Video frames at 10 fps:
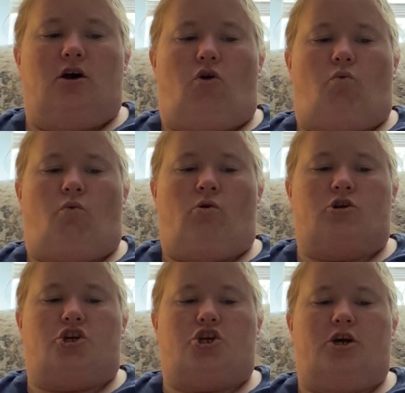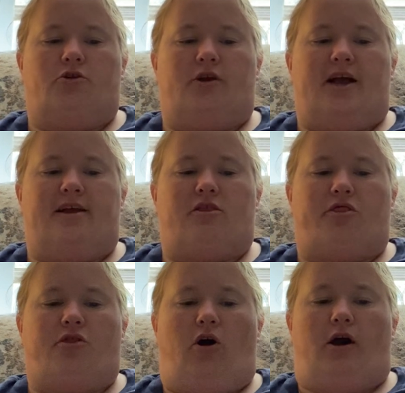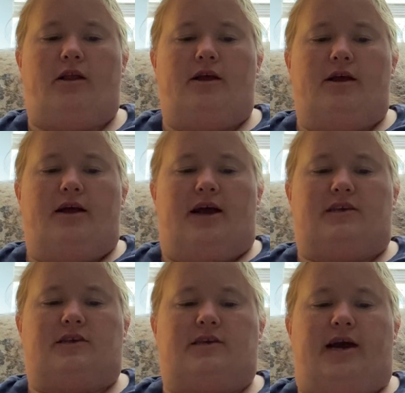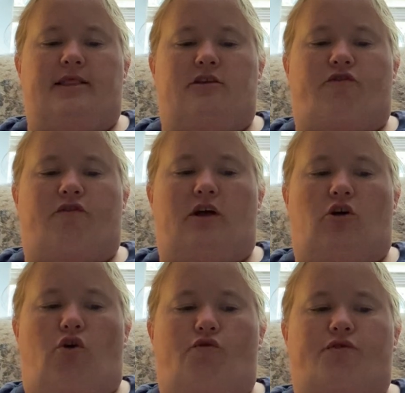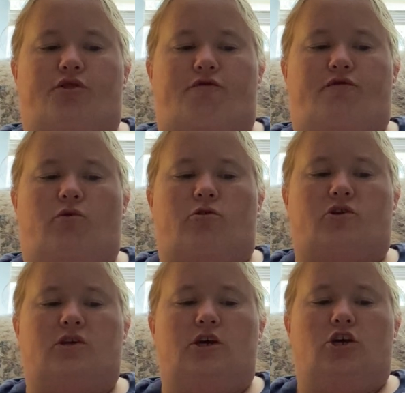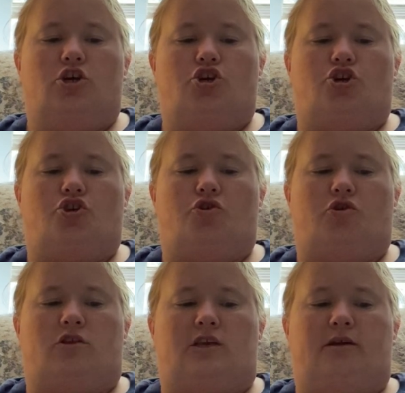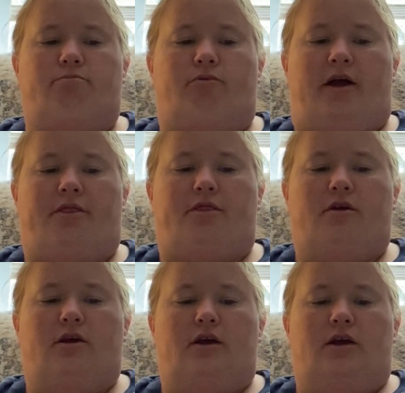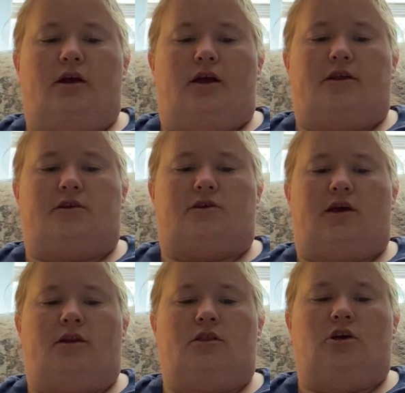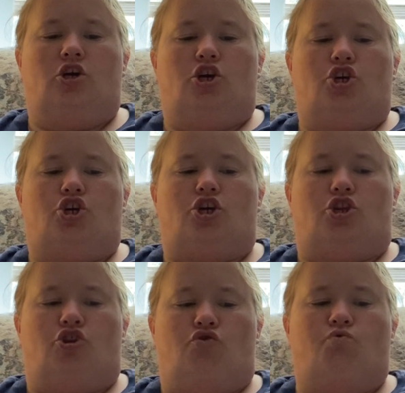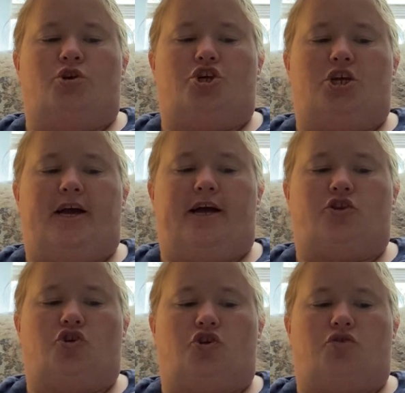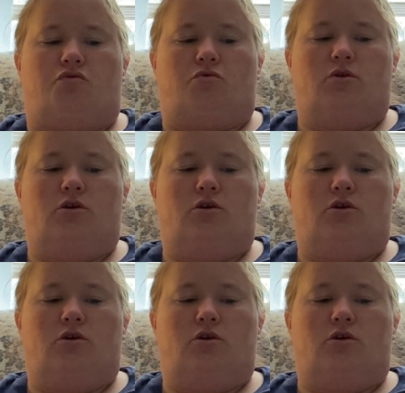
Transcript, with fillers: Aurora shuddered at the thought as silence fell over the forest she took a deep breath, and suddenly she knew what she had to do.